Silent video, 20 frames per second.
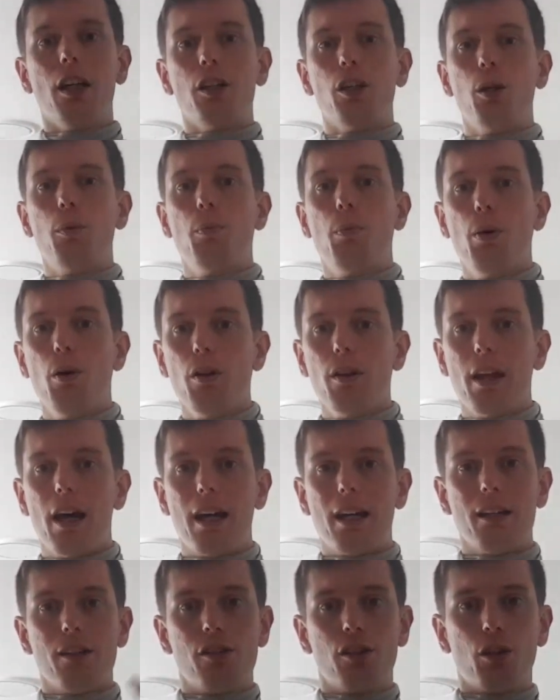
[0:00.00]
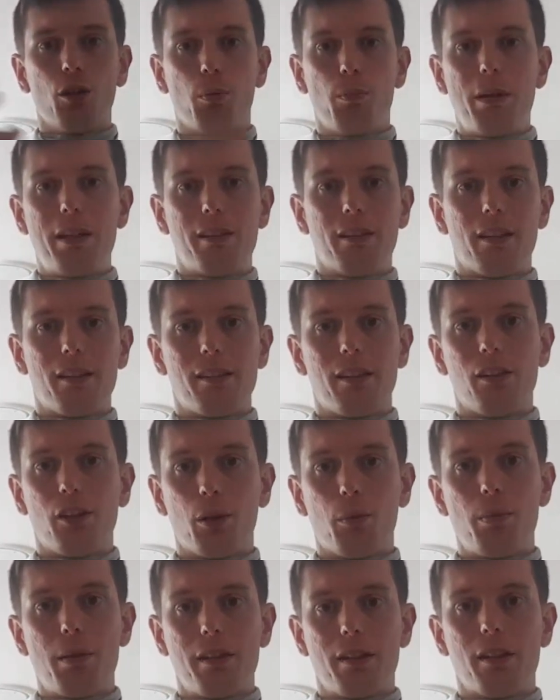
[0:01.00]
you put that into your
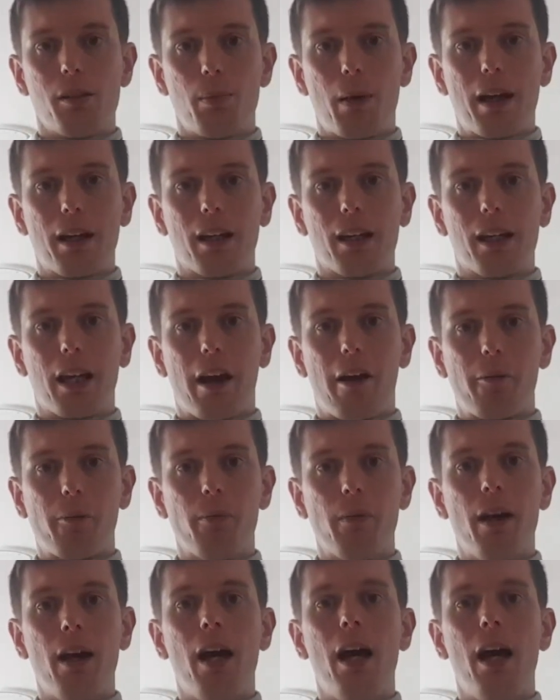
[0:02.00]
business bank account.